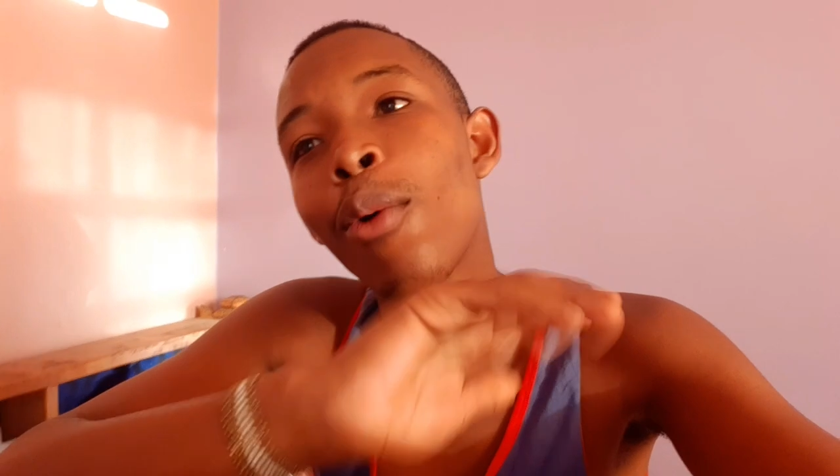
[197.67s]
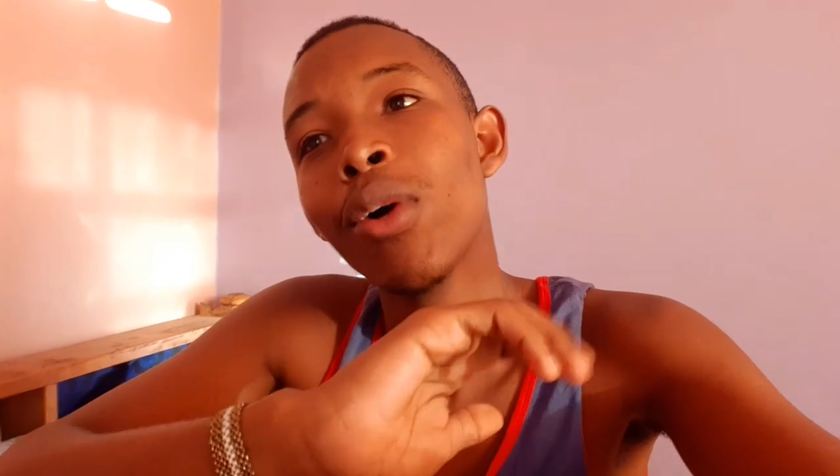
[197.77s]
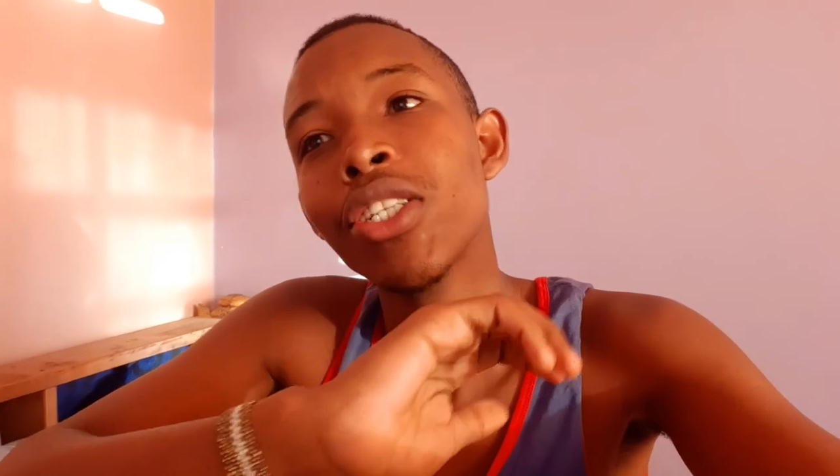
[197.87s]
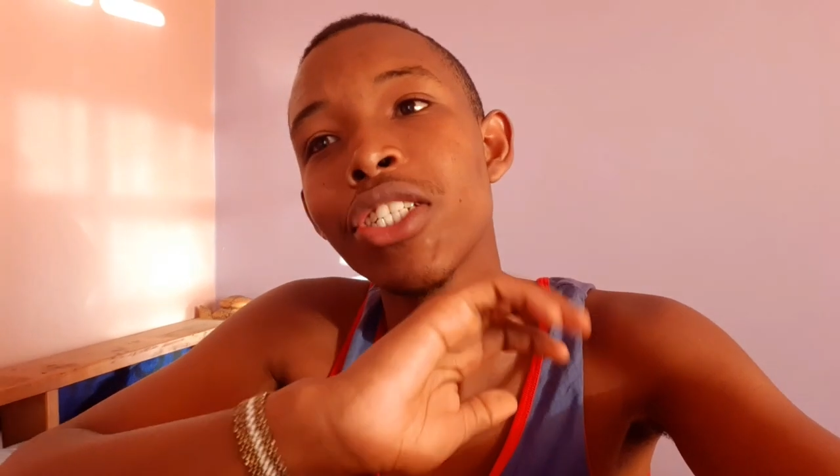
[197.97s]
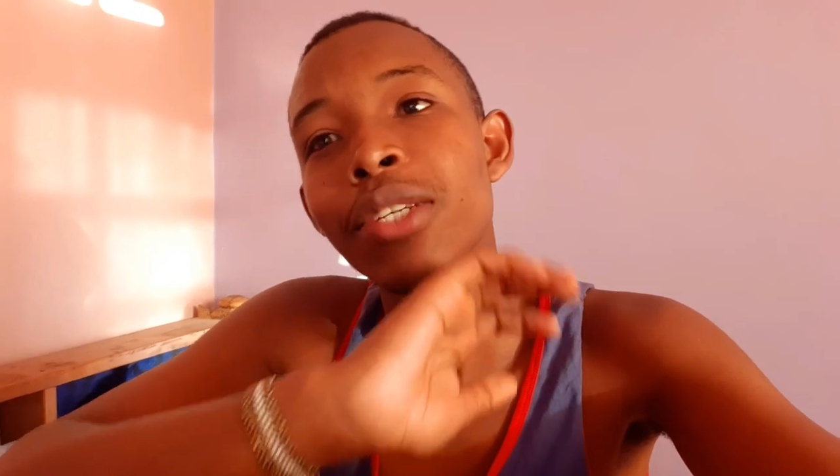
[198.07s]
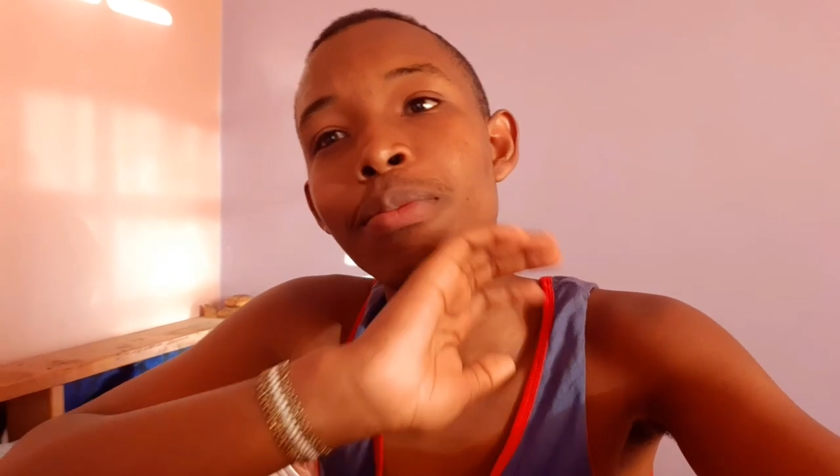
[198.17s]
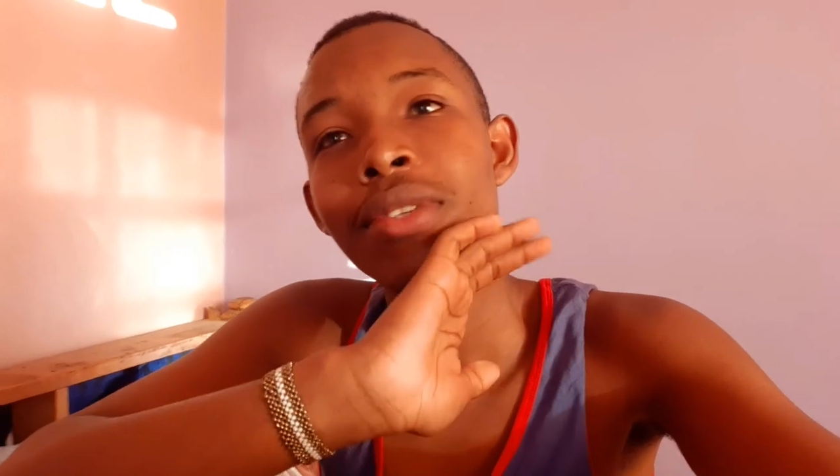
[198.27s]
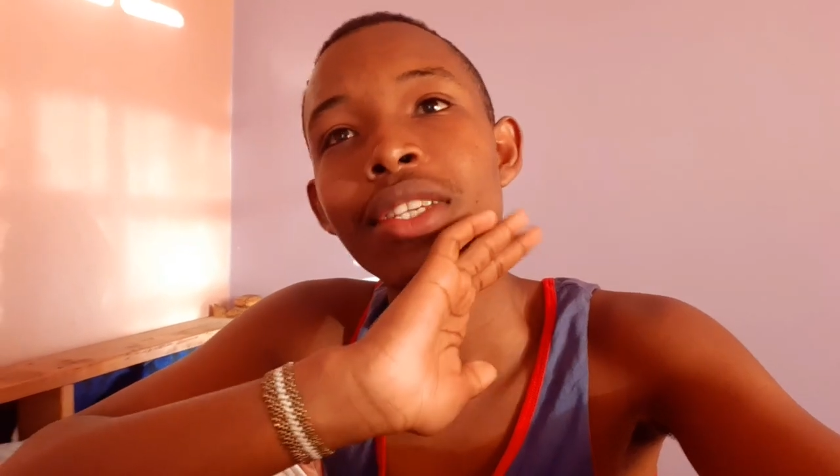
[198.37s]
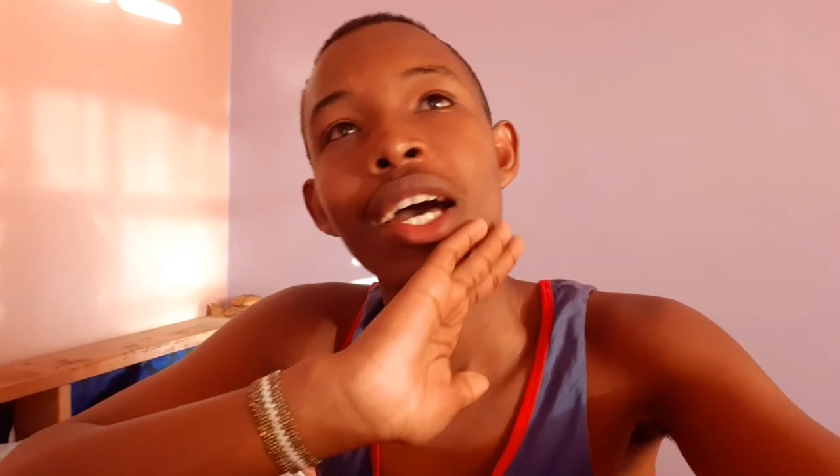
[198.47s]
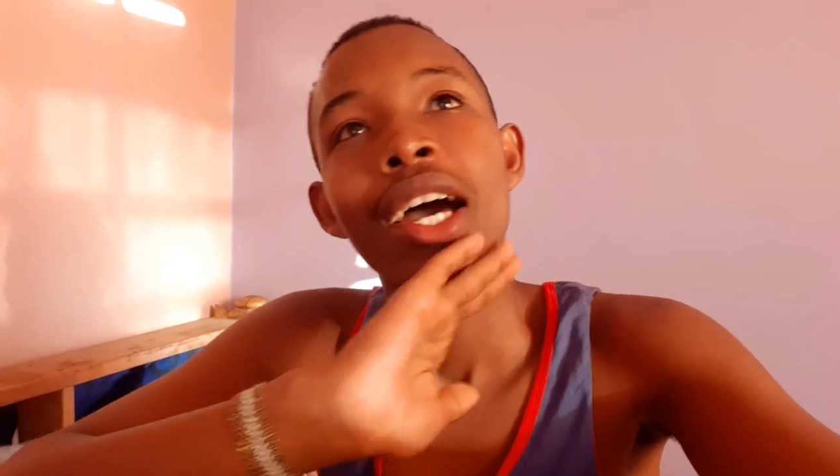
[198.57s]

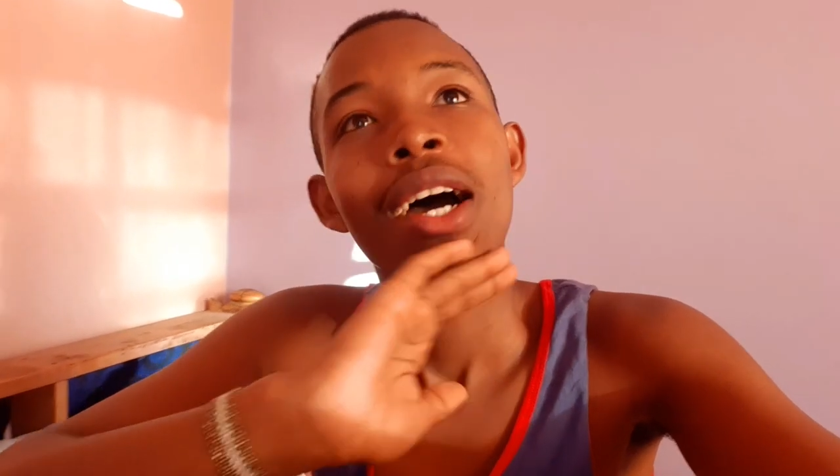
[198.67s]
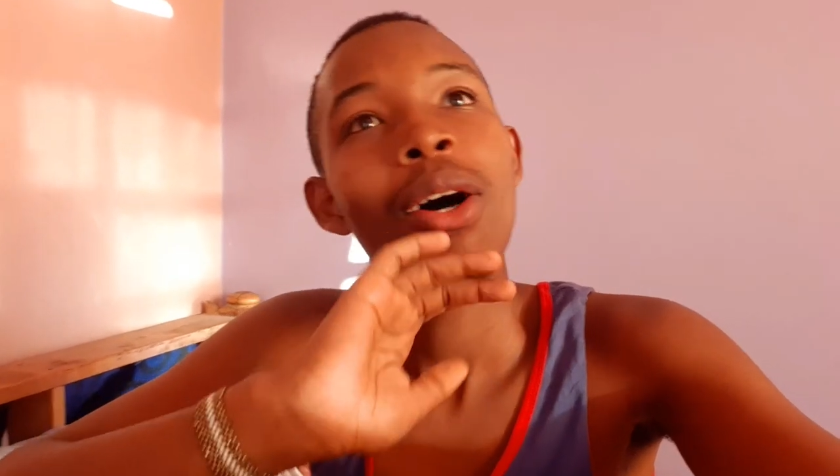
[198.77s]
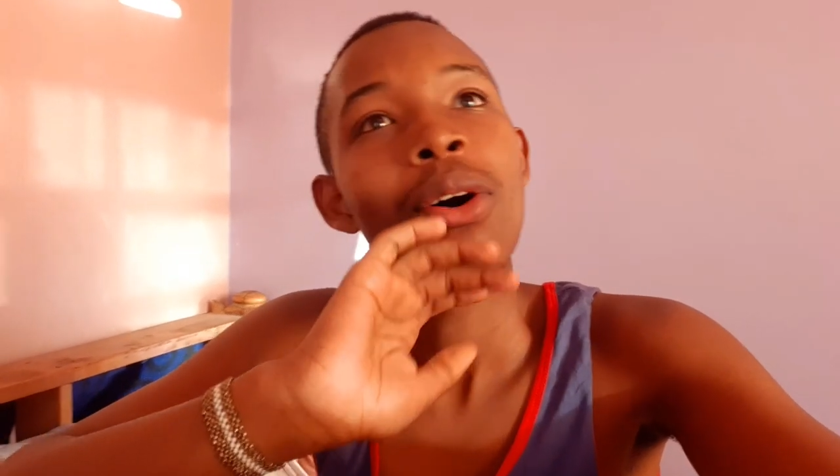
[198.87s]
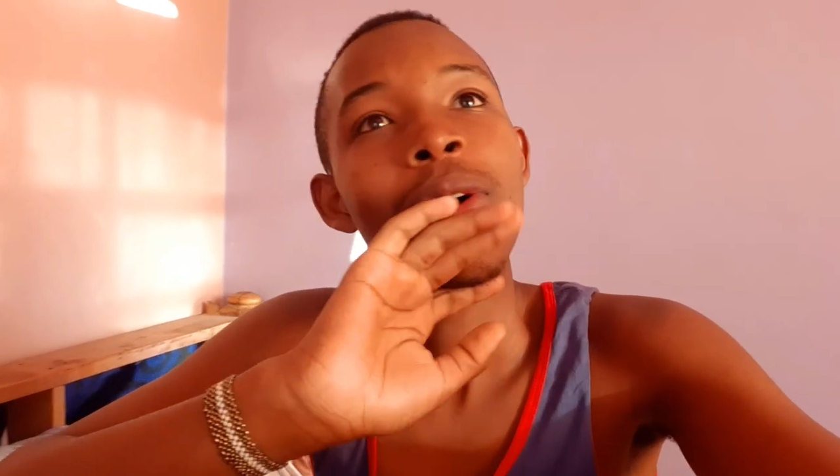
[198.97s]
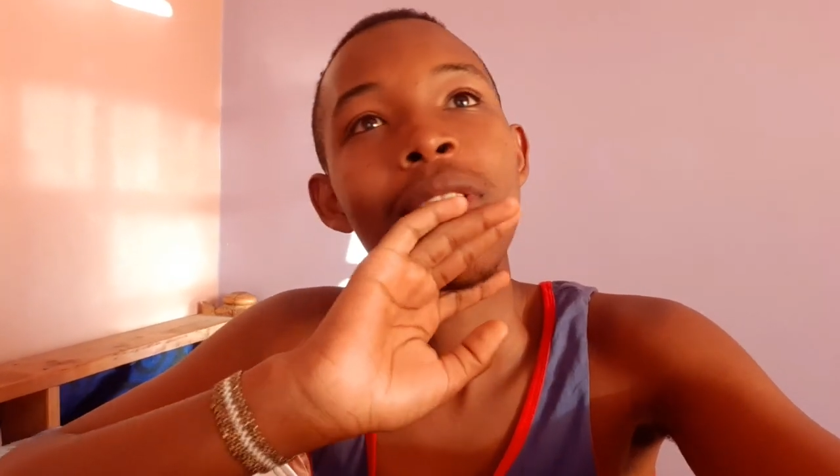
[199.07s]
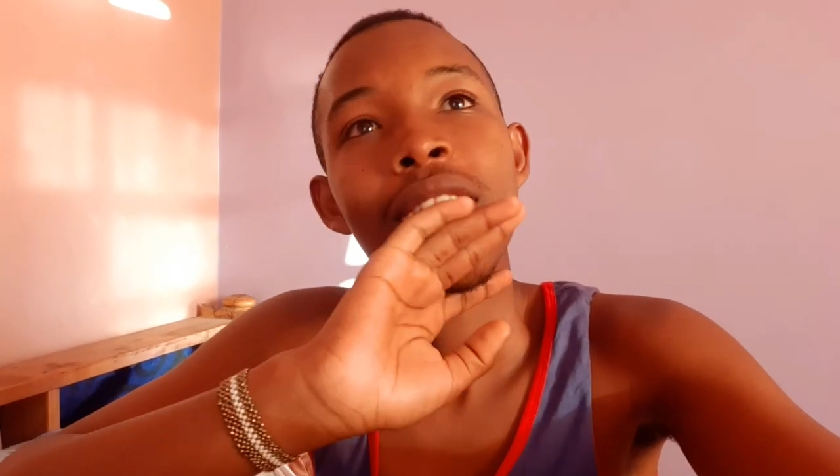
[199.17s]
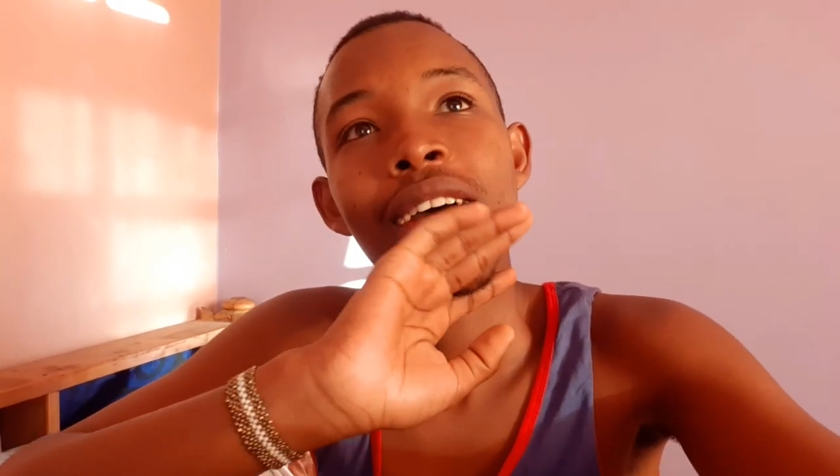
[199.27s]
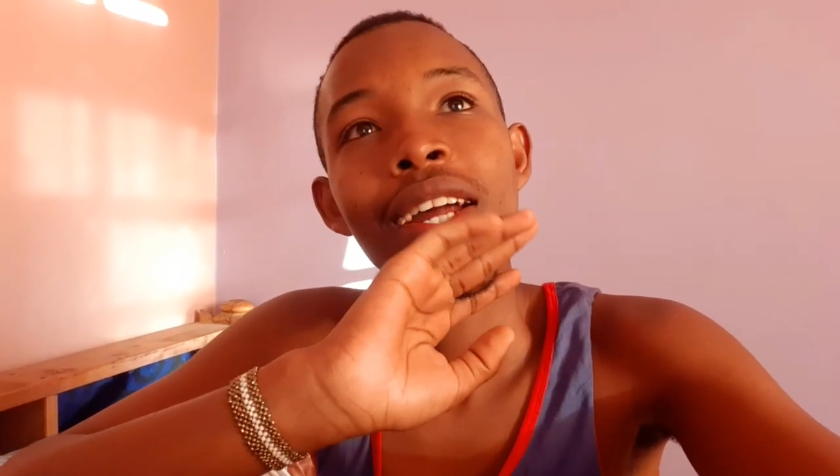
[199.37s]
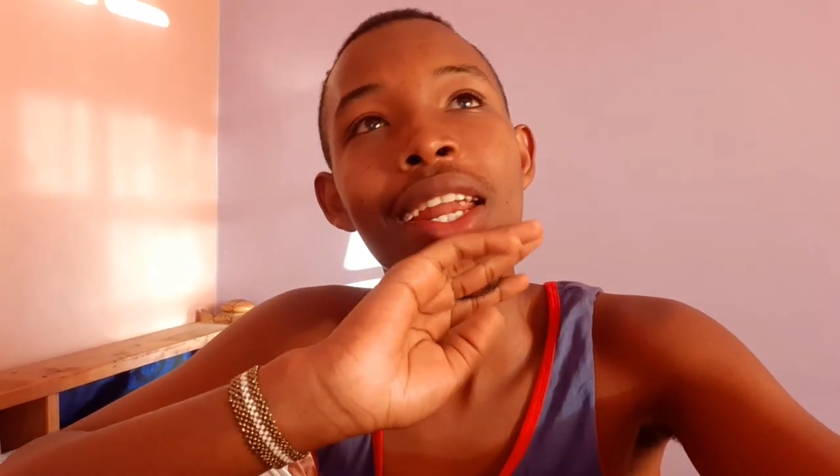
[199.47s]
worships or